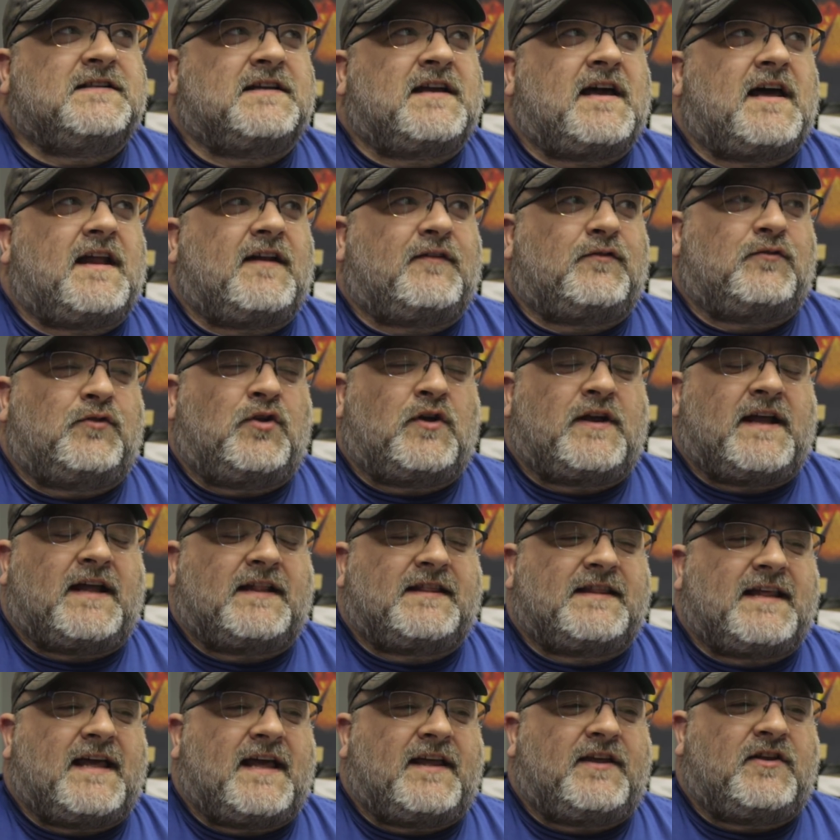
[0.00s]
kind of look
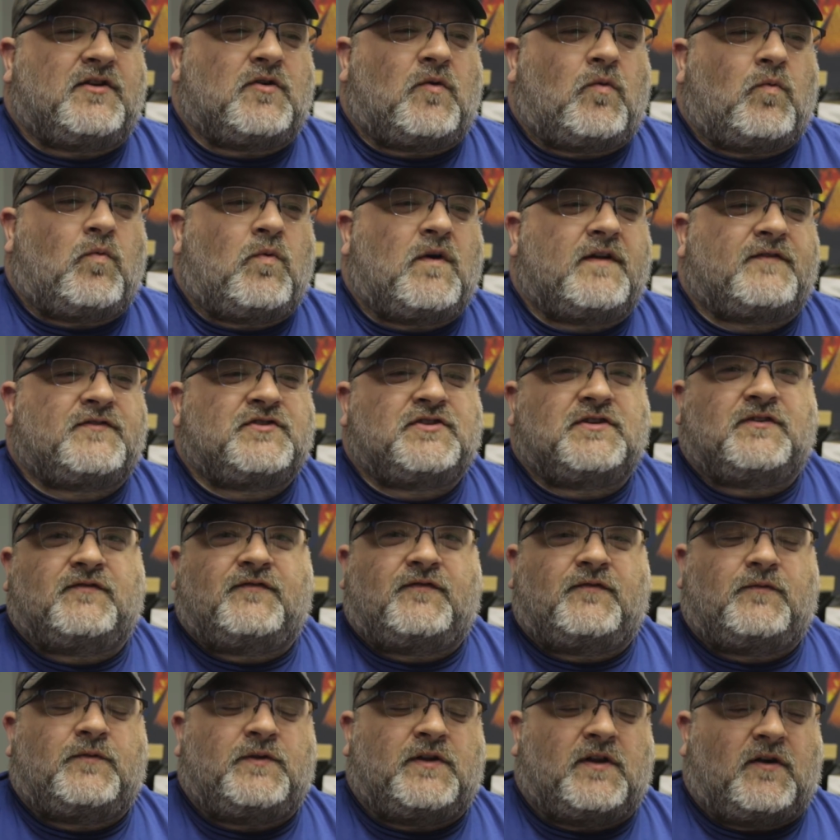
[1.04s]
at that. What should
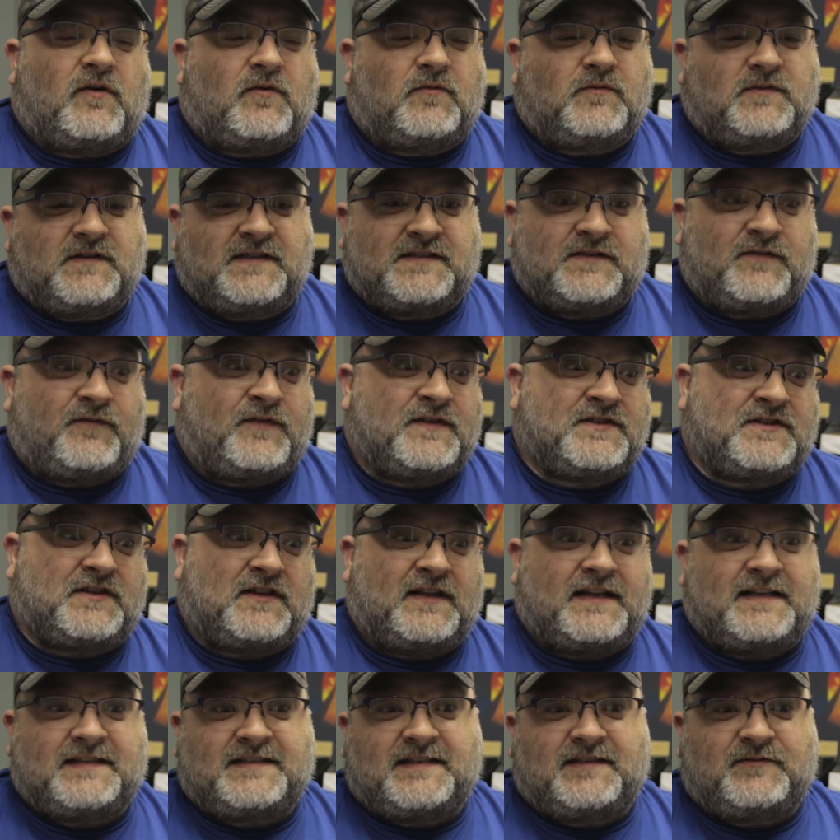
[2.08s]
have, is a
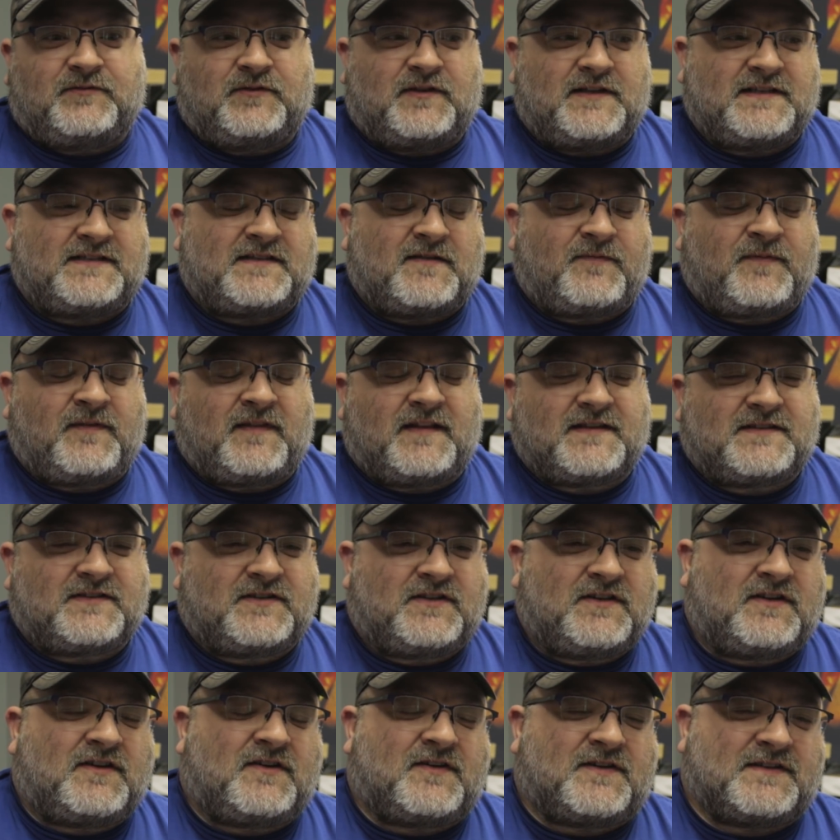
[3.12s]
vigilante really something that's
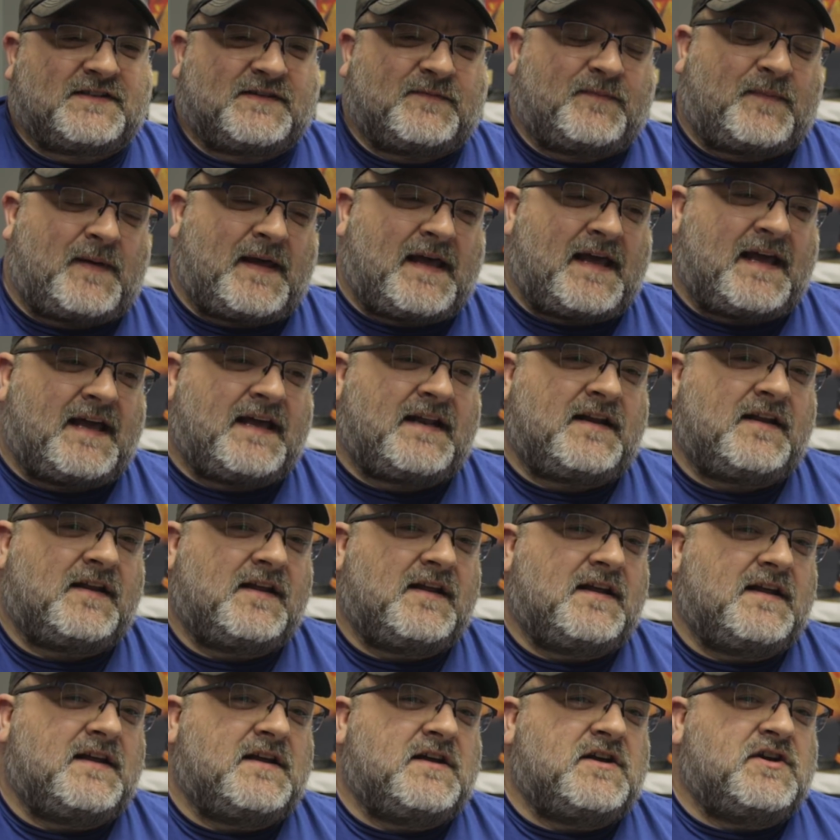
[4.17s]
good, or is it bad?
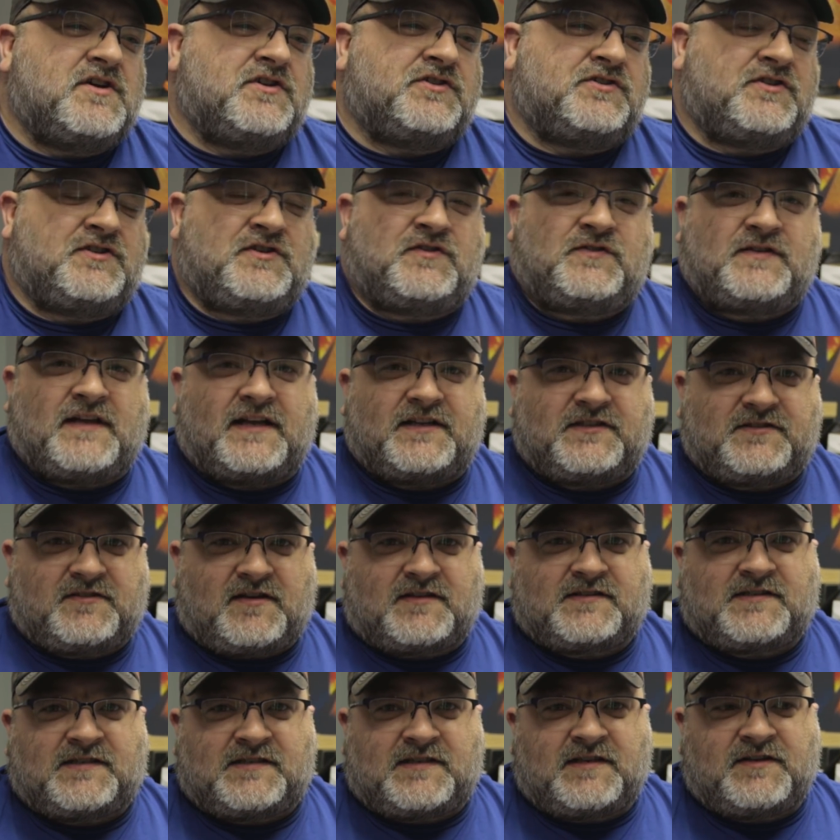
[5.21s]
Should you take
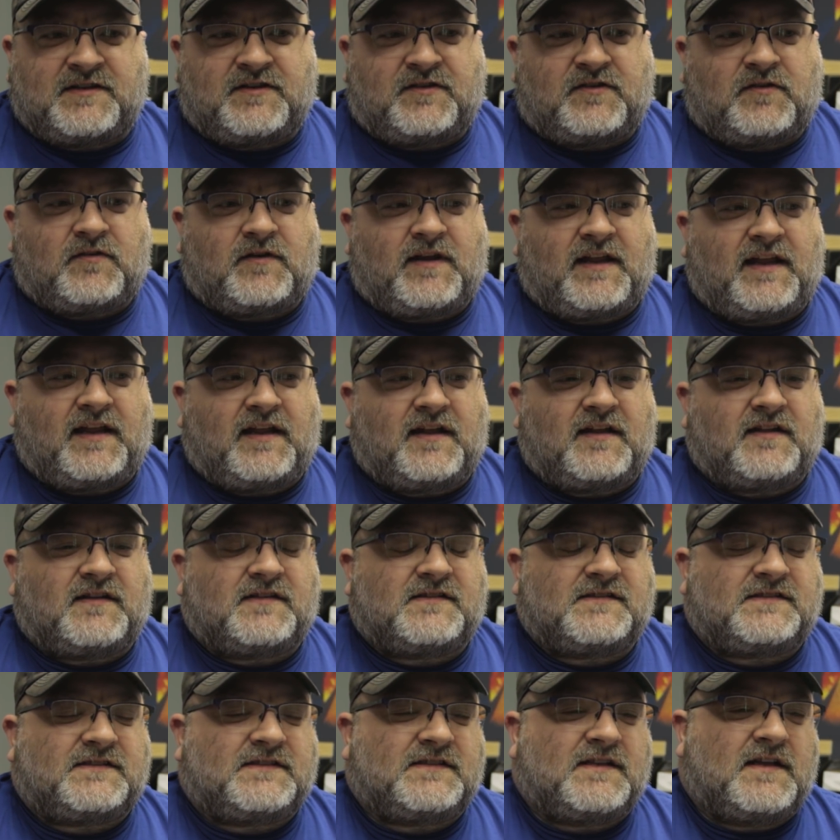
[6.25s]
justice in your own
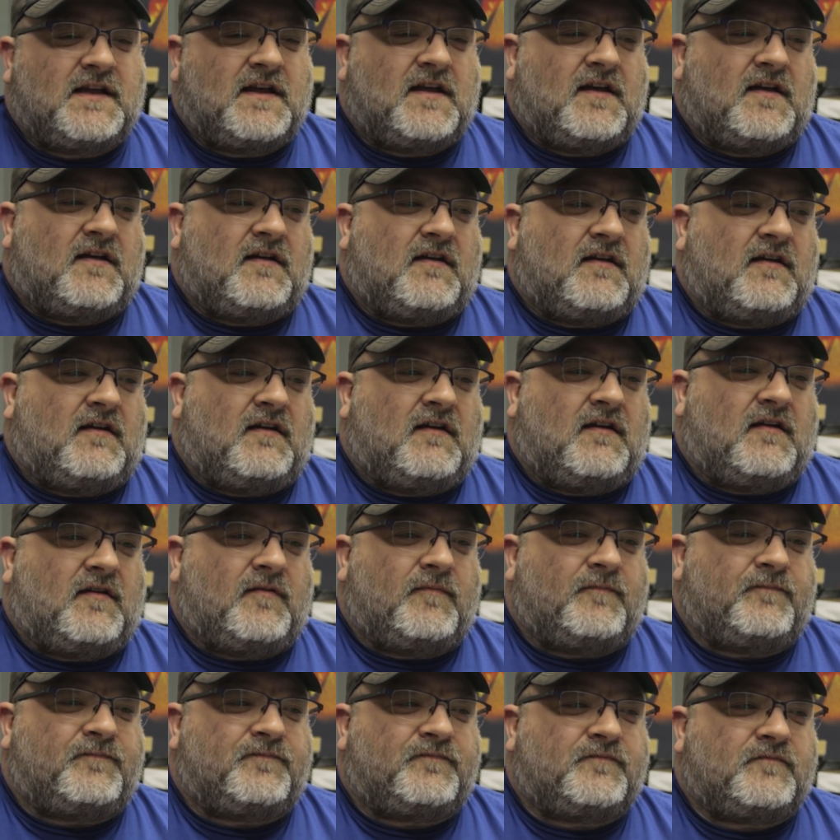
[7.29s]
hands?
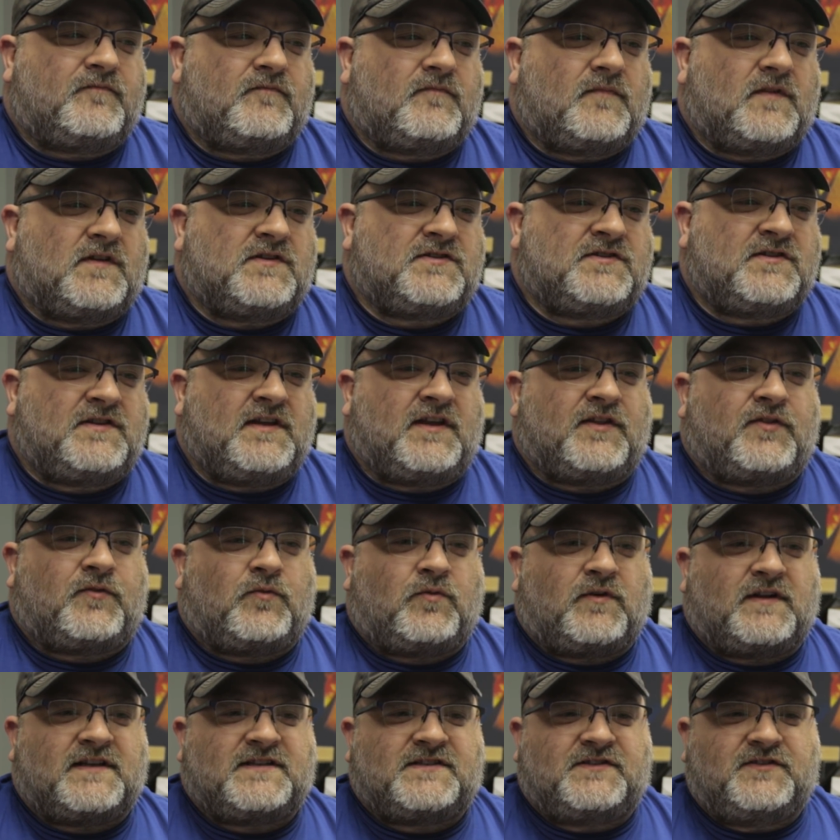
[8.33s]
Should the
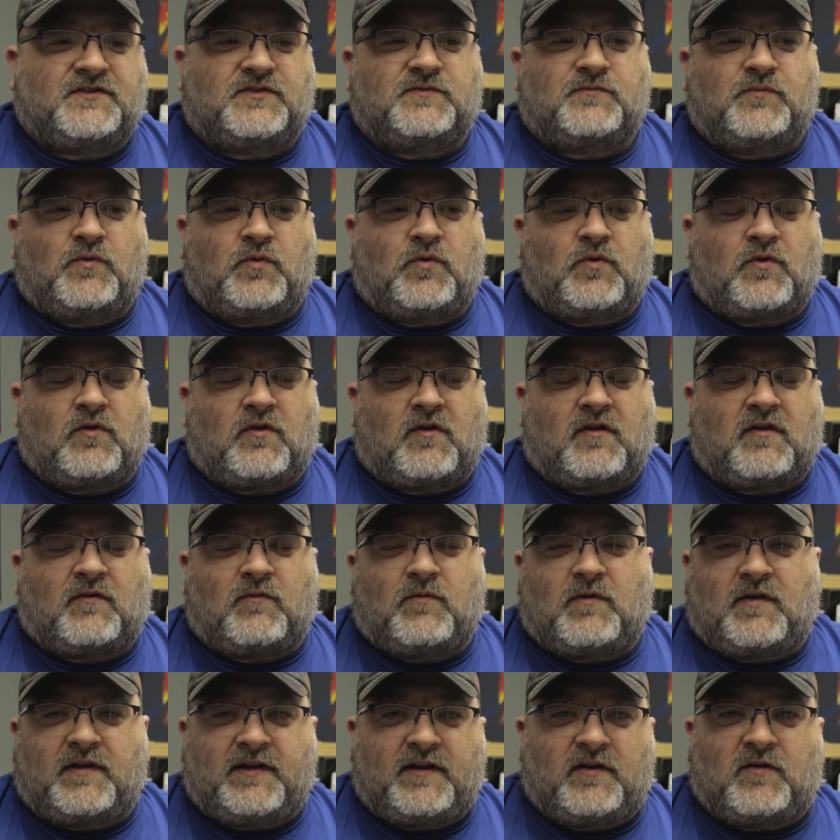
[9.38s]
authorities do more?
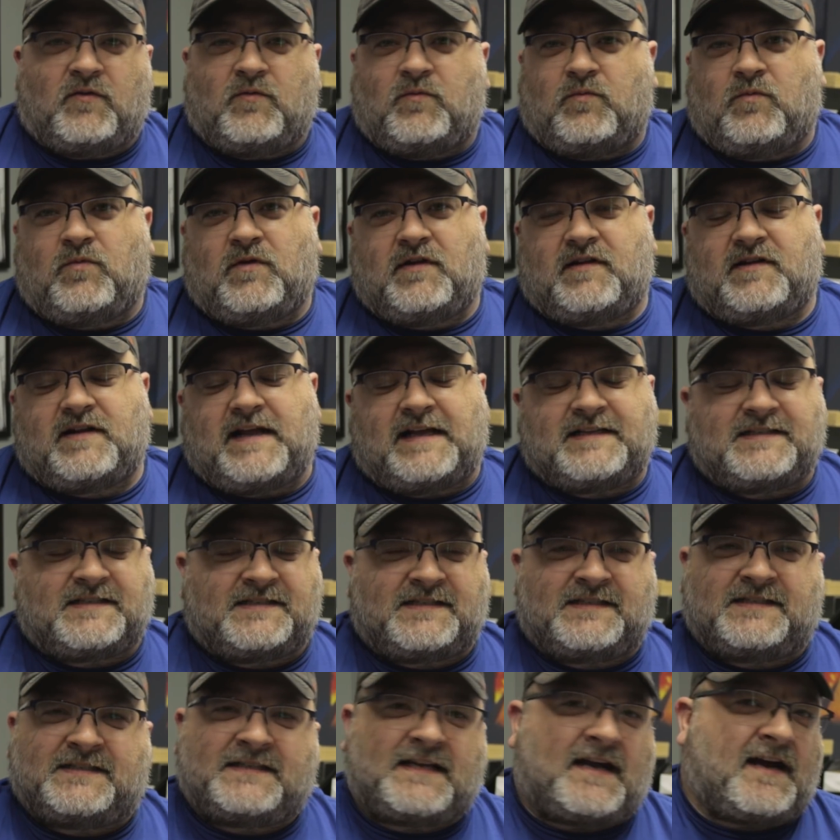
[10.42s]
What as a
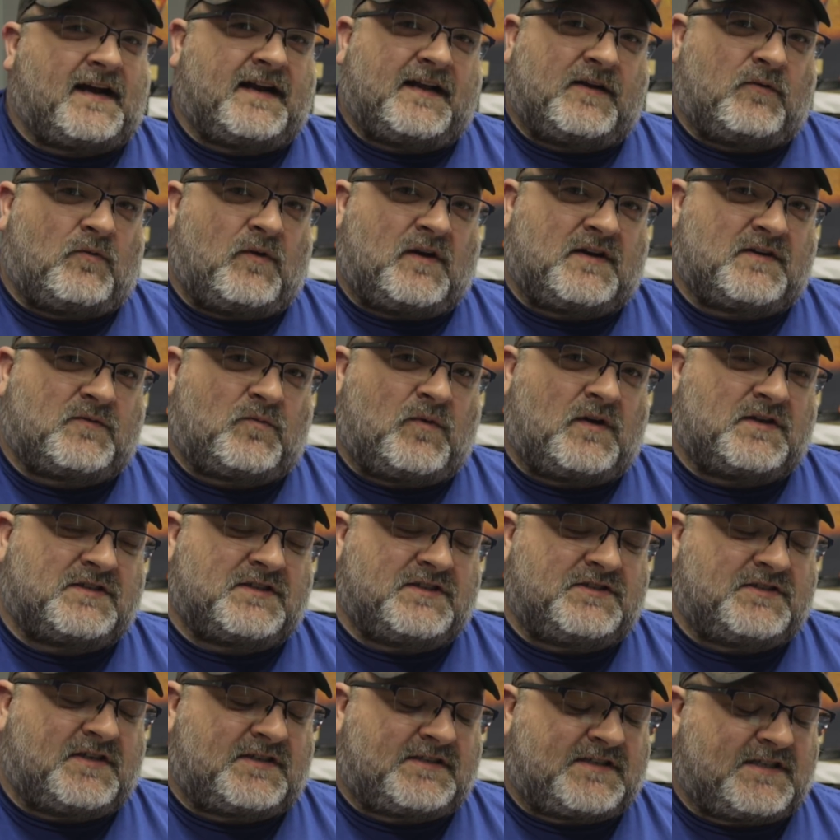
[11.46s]
society, where
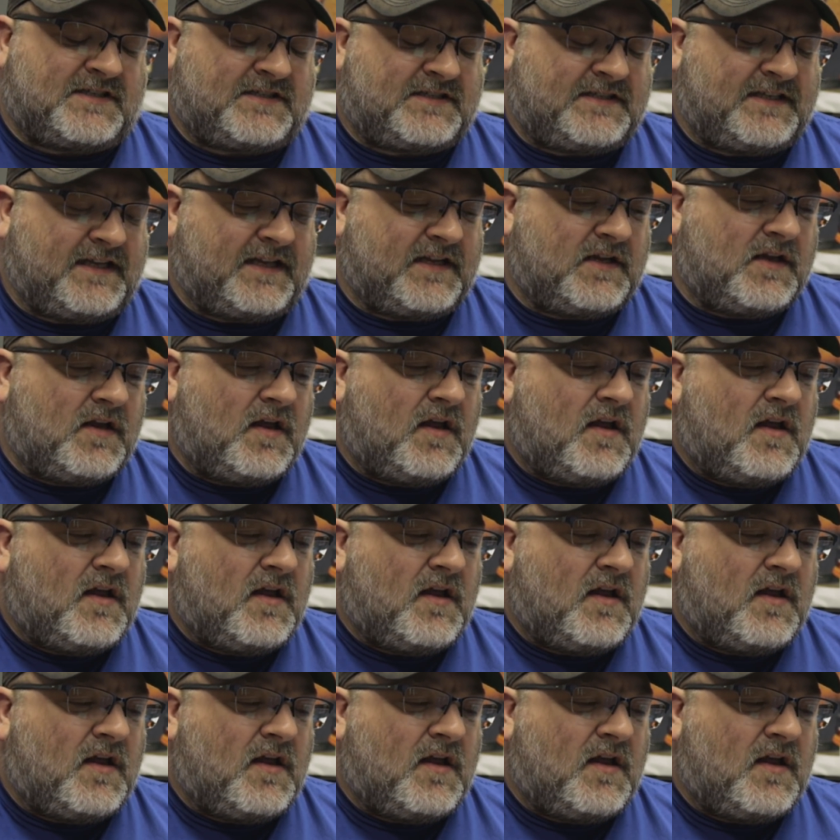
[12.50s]
should justice sit?